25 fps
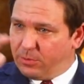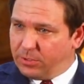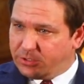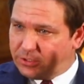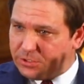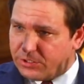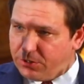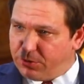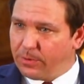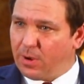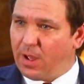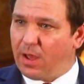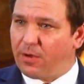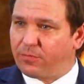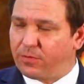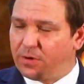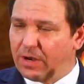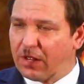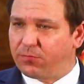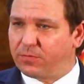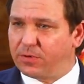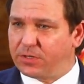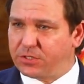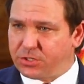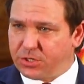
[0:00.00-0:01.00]
which UF and
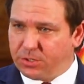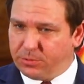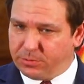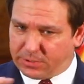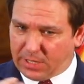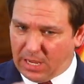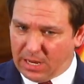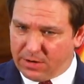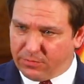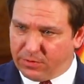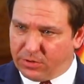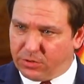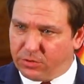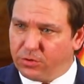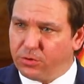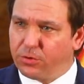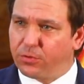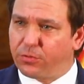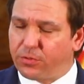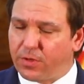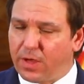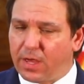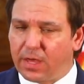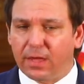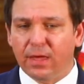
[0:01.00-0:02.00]
FSU was kind of a
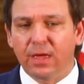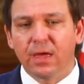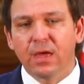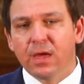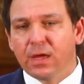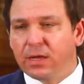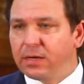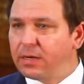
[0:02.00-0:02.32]
new thing.